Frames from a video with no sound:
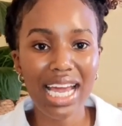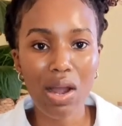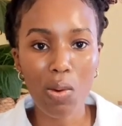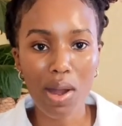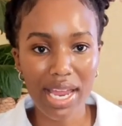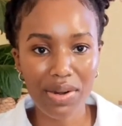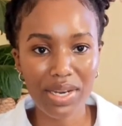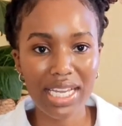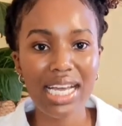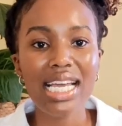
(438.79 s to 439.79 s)

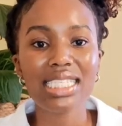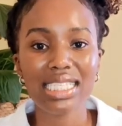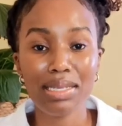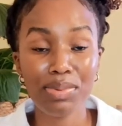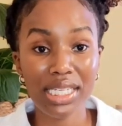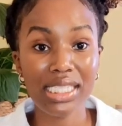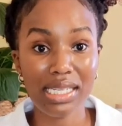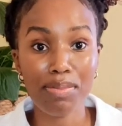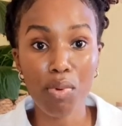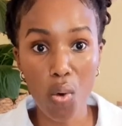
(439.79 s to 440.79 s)
acquiring
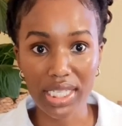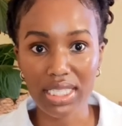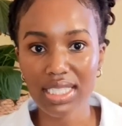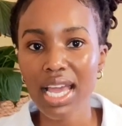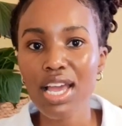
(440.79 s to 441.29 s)
CPD points.